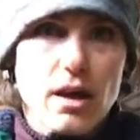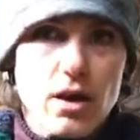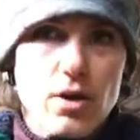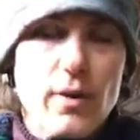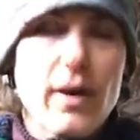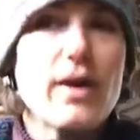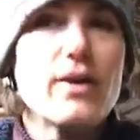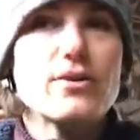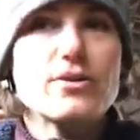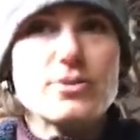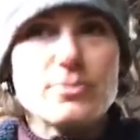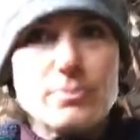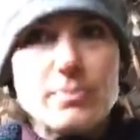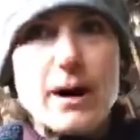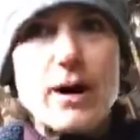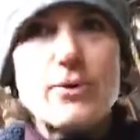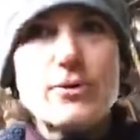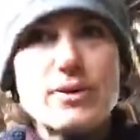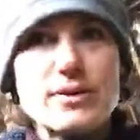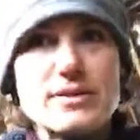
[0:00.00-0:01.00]
oh, and her
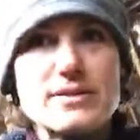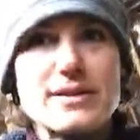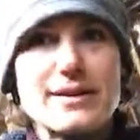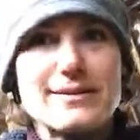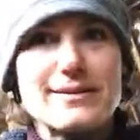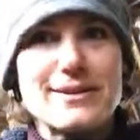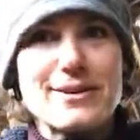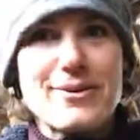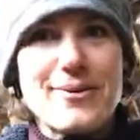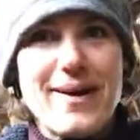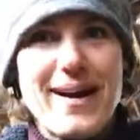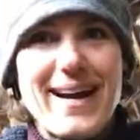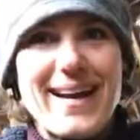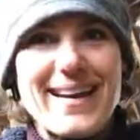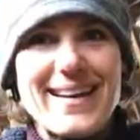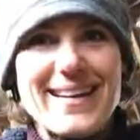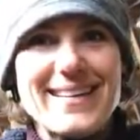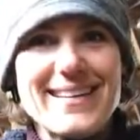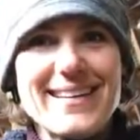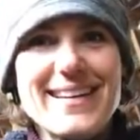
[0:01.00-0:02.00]
mouth is suddenly
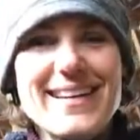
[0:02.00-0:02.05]
quiet.